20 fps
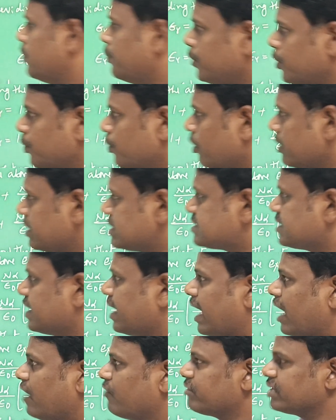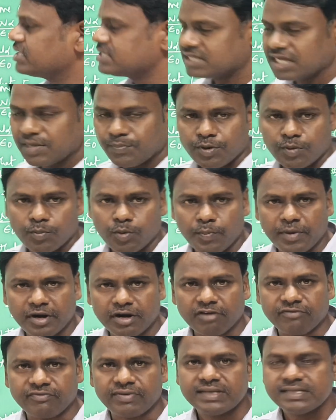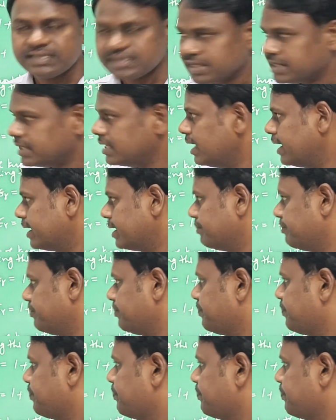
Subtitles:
Mu bar is the average dipole moment of a single atom.